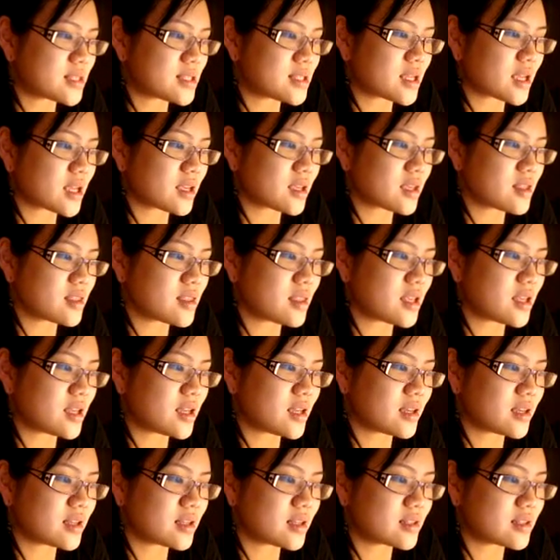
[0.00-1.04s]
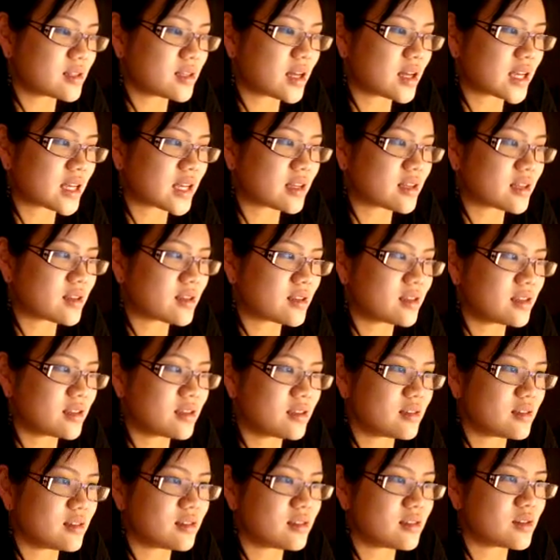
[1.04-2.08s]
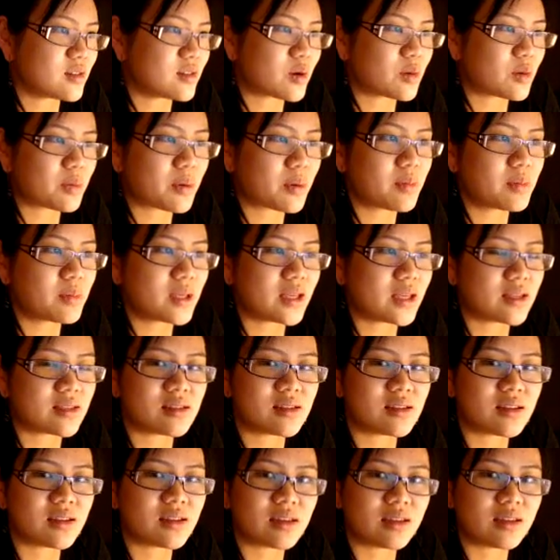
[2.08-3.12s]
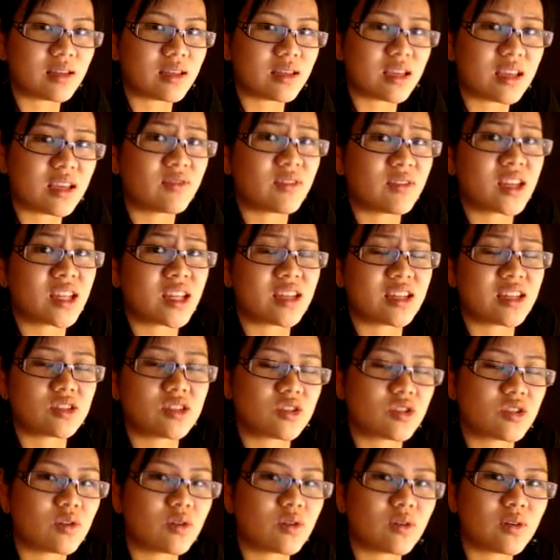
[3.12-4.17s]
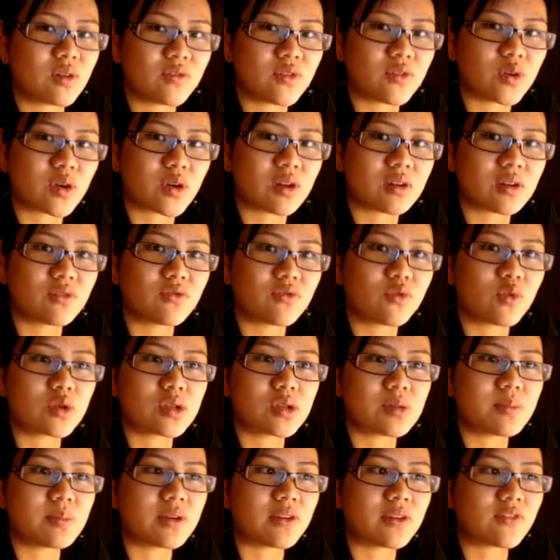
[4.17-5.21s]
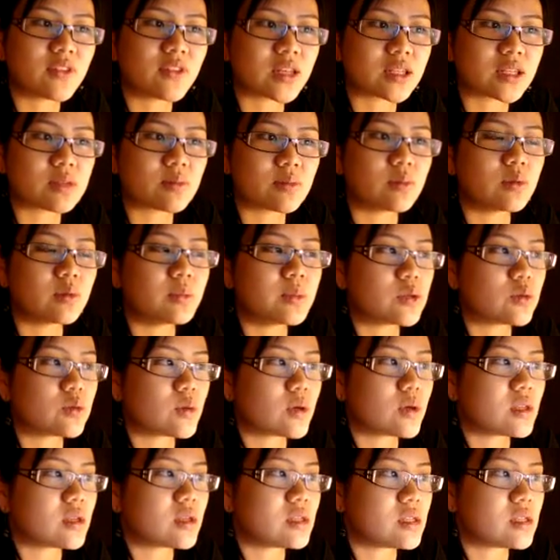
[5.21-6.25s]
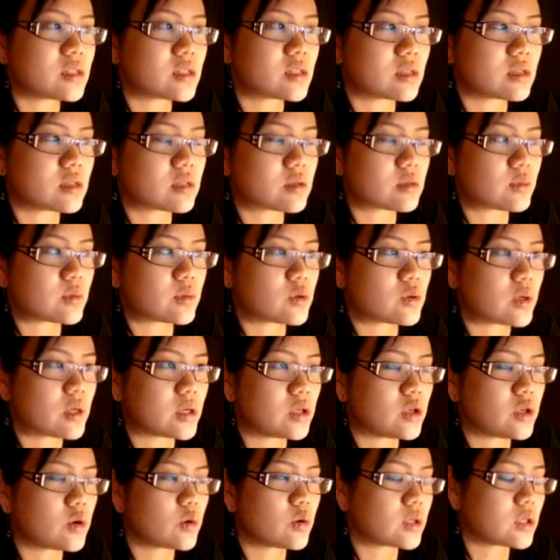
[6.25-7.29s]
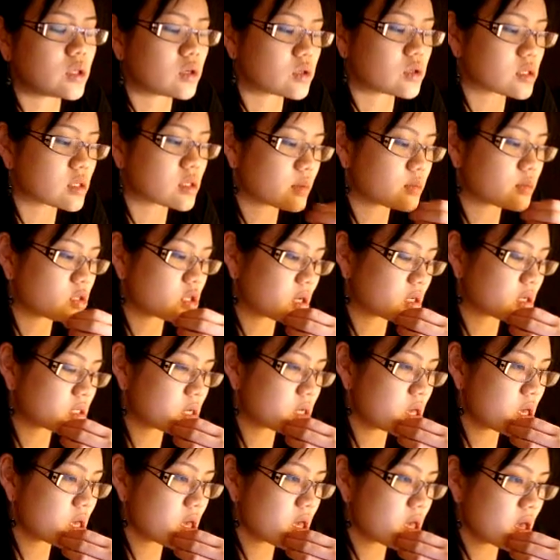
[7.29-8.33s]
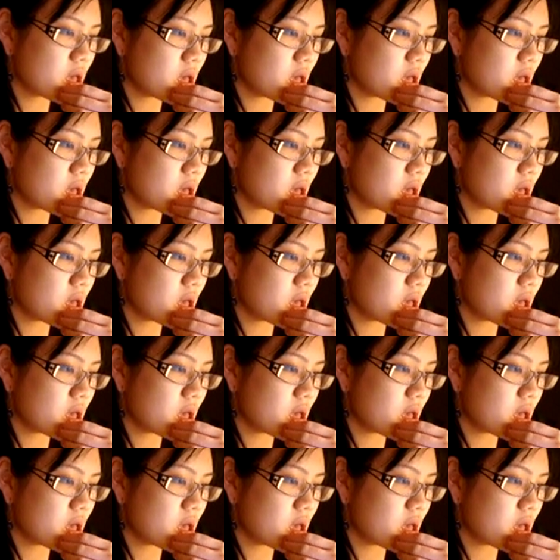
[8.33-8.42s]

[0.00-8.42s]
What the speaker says: The second thing, like, you know, probably isn't even an issue if you can afford to be flexible between the distance between you and your subject.